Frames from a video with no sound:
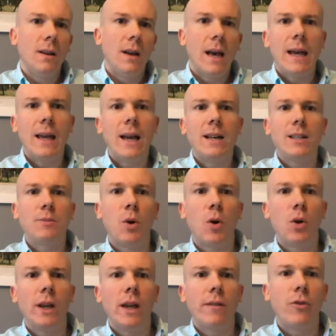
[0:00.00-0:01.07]
Hey guys,
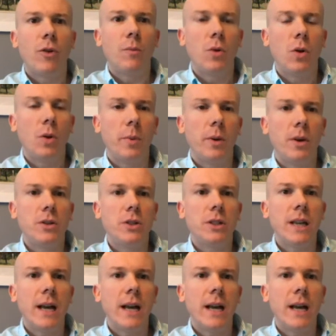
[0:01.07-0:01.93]
Paul here from Cook Burgess,